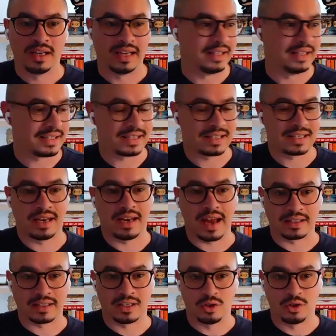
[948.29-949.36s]
and this is
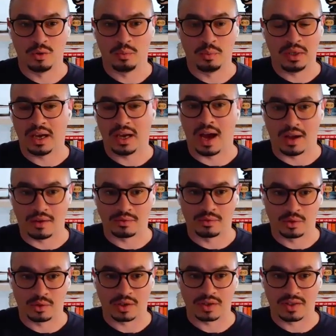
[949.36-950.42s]
connected to Beehive,
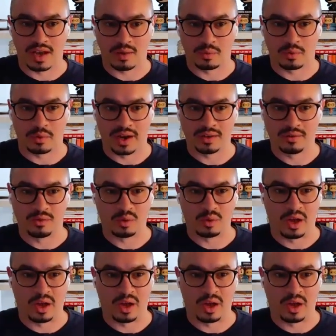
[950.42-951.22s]
for example, right?